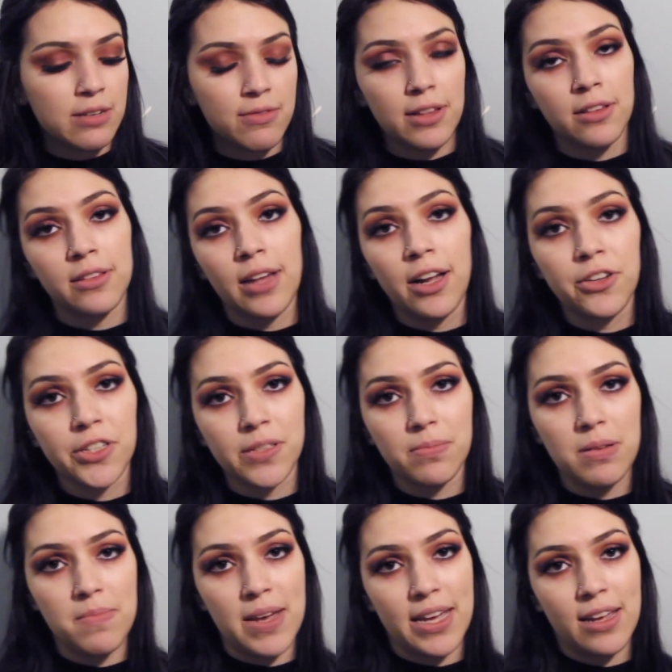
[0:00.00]
whether that just
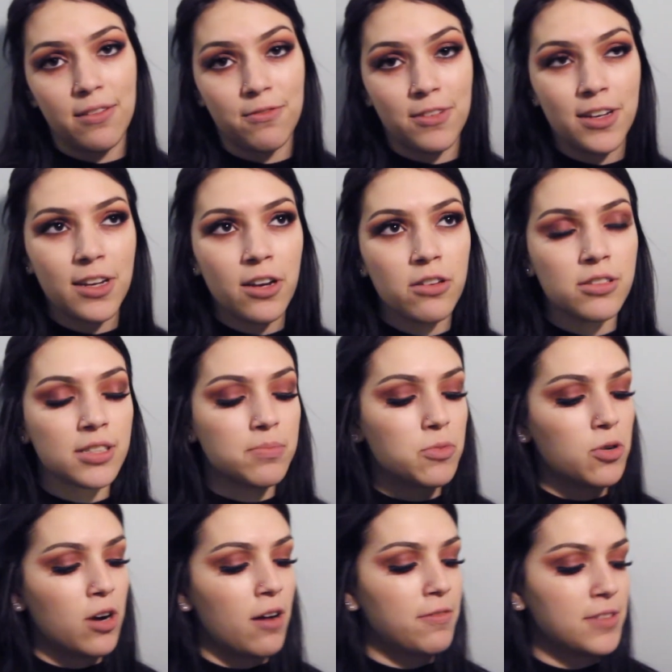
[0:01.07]
be making videos
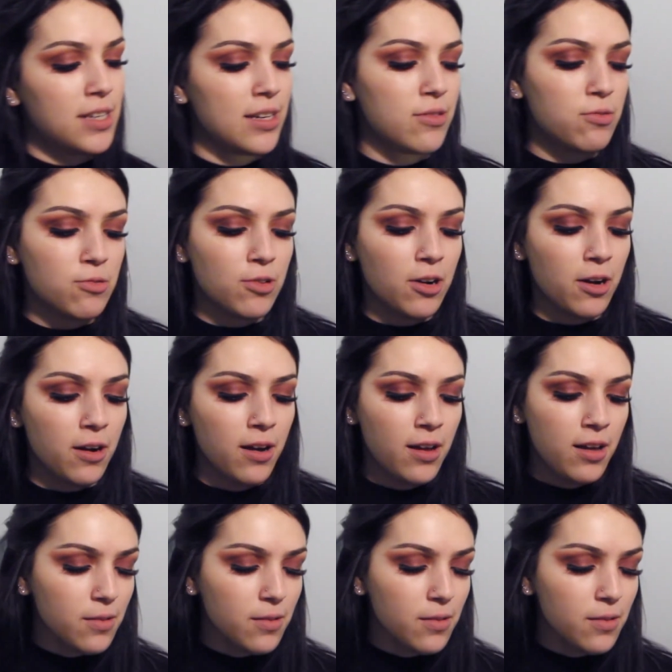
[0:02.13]
more often or